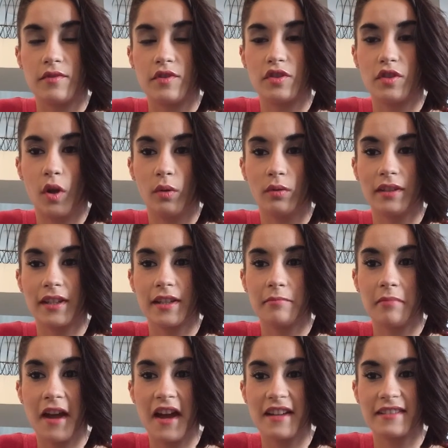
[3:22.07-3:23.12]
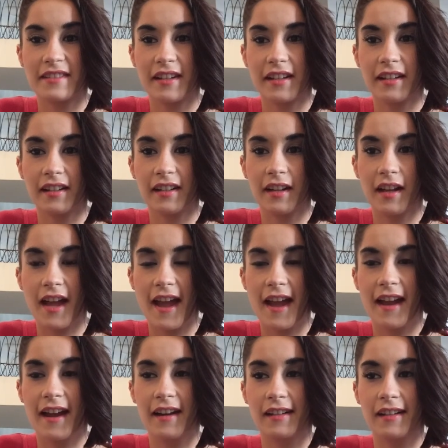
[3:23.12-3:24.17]
slowly passing,
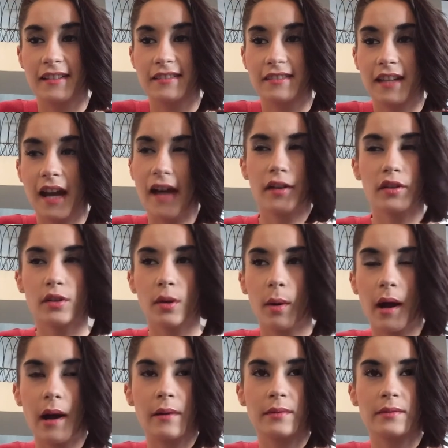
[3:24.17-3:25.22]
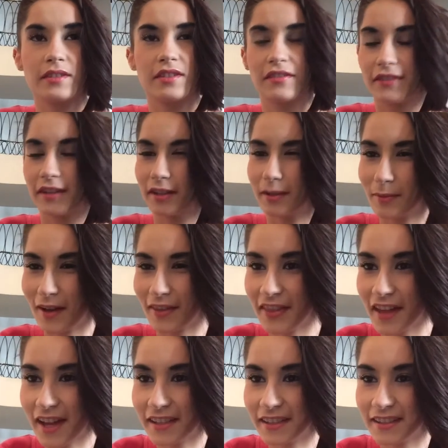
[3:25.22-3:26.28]
and I don't know how to feel about
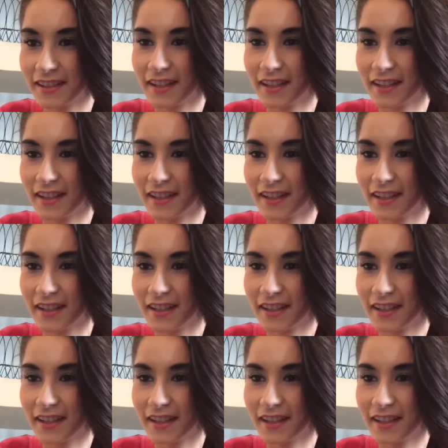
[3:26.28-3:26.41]
that,